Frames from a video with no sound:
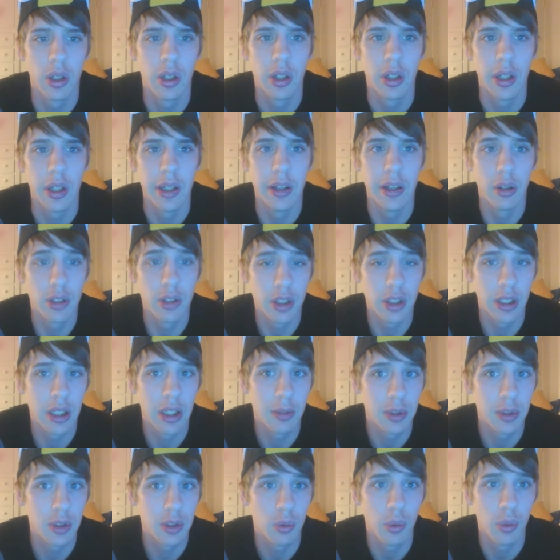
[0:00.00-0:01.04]
and it also
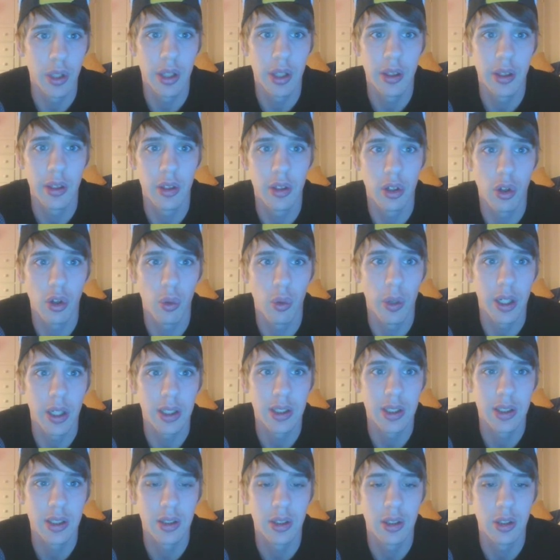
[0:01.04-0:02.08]
helps with the
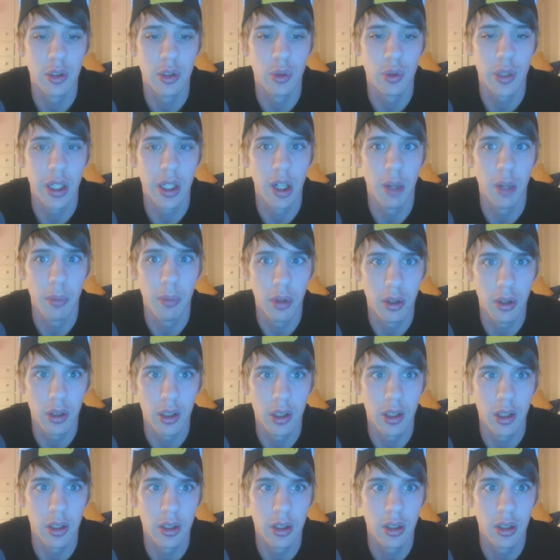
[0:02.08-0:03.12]
quest to get
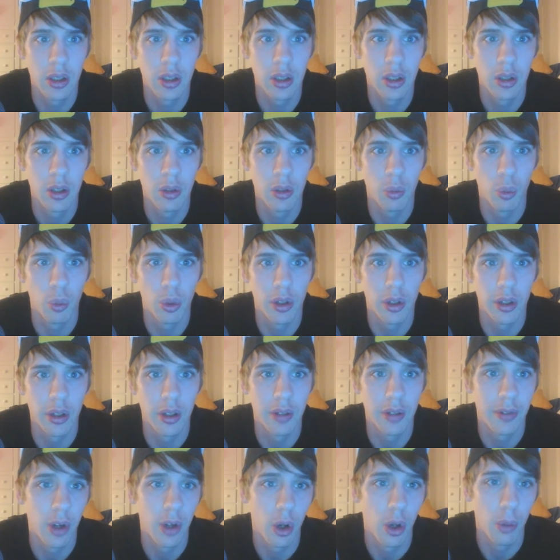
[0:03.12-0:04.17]
Amora, Warden of
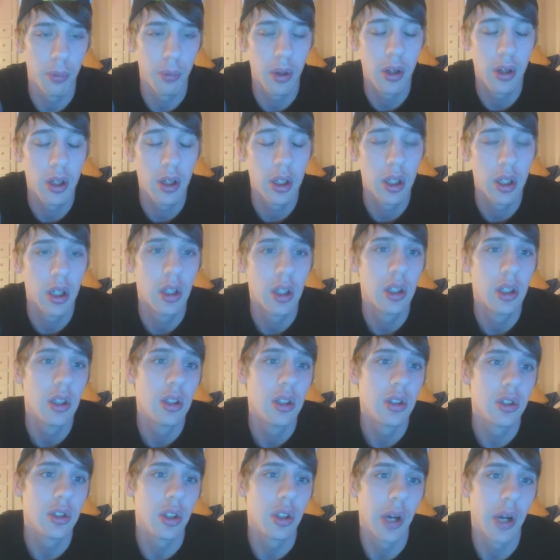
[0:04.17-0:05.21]
Hope.
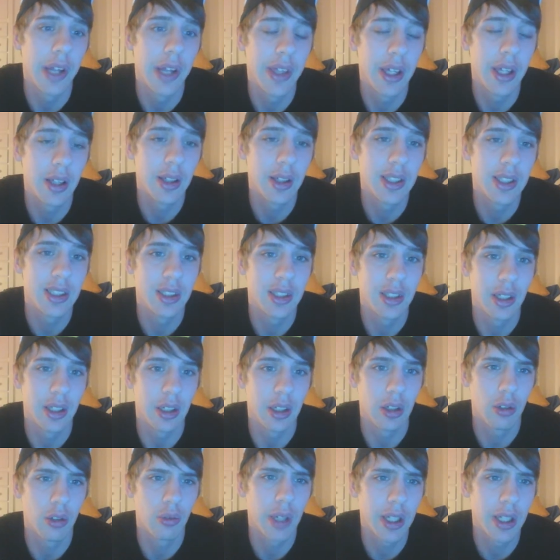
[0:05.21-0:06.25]
So I think this is a
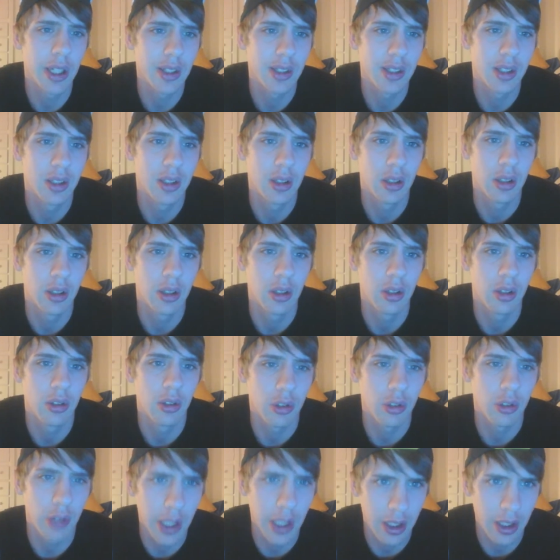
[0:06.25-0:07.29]
great
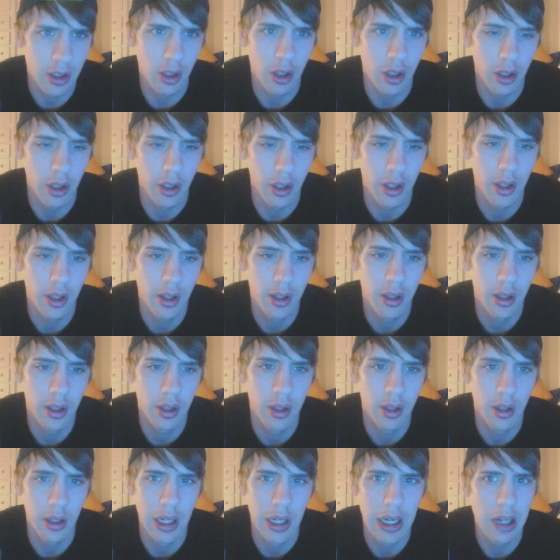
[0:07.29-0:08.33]
card.
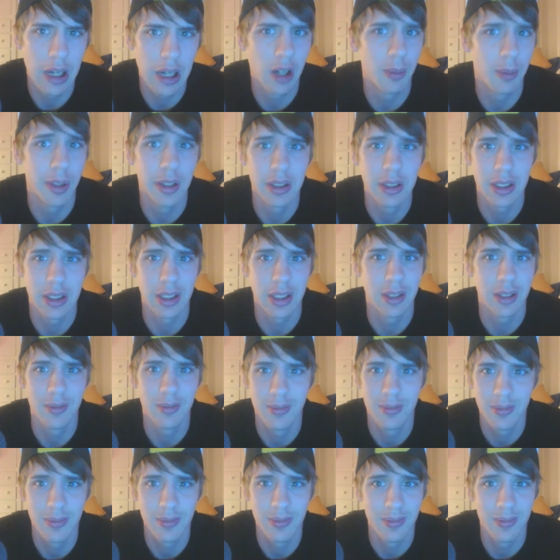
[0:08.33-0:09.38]
I'm going to be using it.
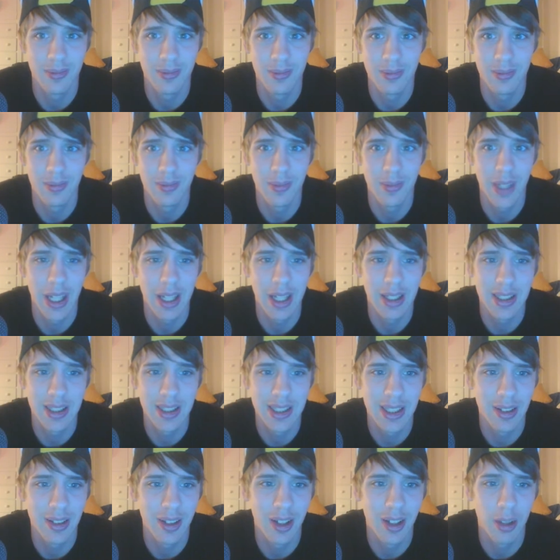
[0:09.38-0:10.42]
And
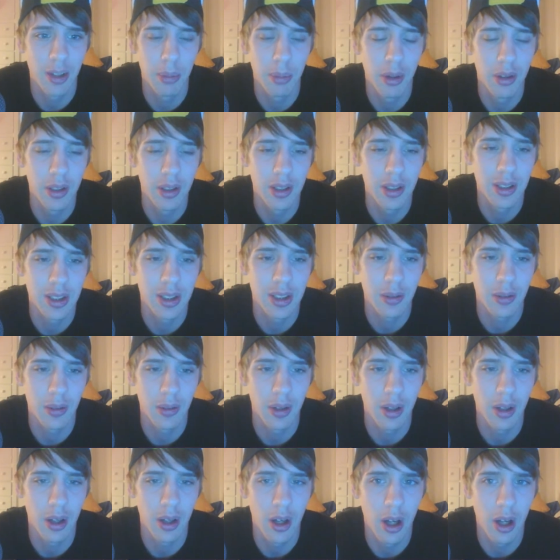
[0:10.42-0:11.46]
stealing an opponent's
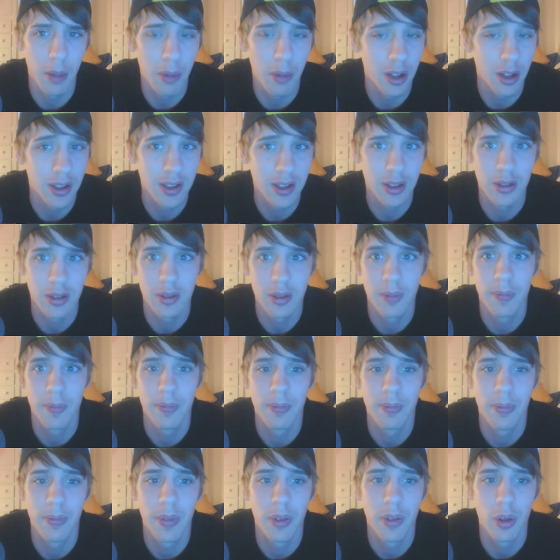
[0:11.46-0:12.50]
monster
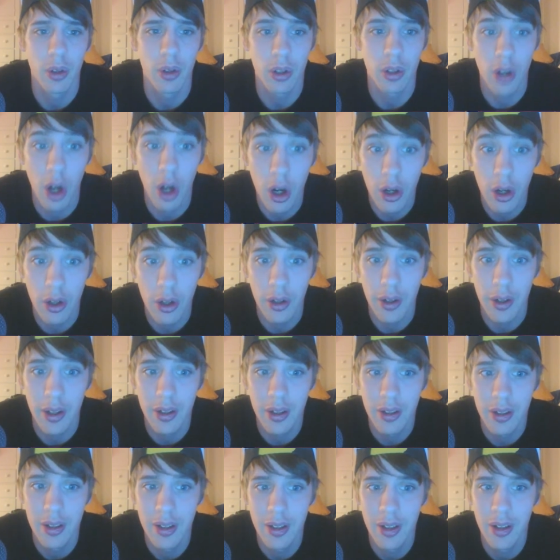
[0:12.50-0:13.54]
or card
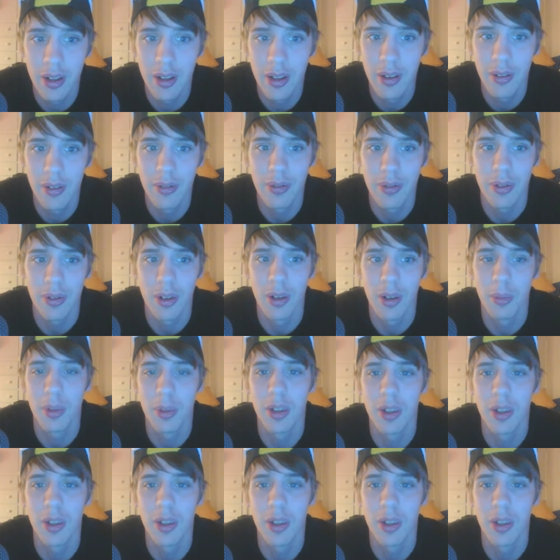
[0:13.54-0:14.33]
from